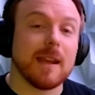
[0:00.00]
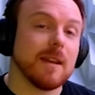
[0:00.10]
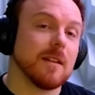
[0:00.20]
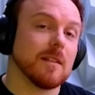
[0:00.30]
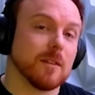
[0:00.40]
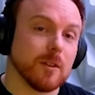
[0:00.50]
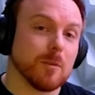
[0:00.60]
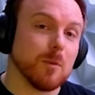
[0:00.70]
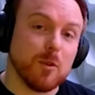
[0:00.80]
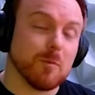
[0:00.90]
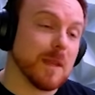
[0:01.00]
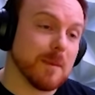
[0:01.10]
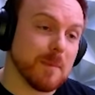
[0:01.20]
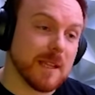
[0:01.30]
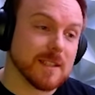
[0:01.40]
need to learn
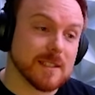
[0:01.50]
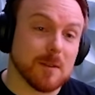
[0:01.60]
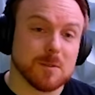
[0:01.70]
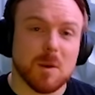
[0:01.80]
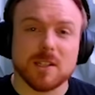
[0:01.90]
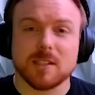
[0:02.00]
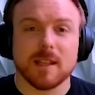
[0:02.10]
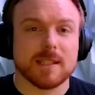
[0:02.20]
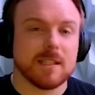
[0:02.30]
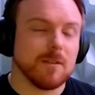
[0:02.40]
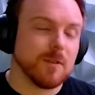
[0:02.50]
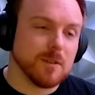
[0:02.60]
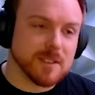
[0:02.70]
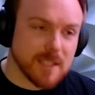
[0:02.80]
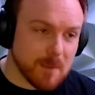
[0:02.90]
movement because I was watching like Tfue
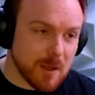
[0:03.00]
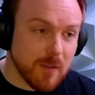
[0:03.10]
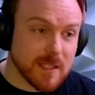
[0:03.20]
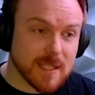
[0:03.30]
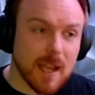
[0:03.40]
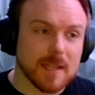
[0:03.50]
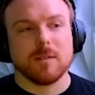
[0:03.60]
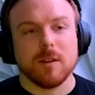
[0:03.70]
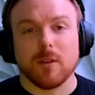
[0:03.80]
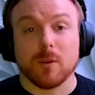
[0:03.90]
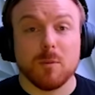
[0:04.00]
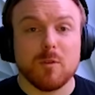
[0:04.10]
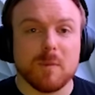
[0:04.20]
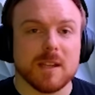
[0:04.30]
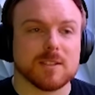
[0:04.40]
and Zemie and all these guys, you know, their
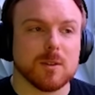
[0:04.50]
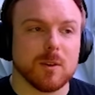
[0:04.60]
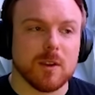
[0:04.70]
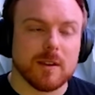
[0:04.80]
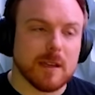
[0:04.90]
movement is so good.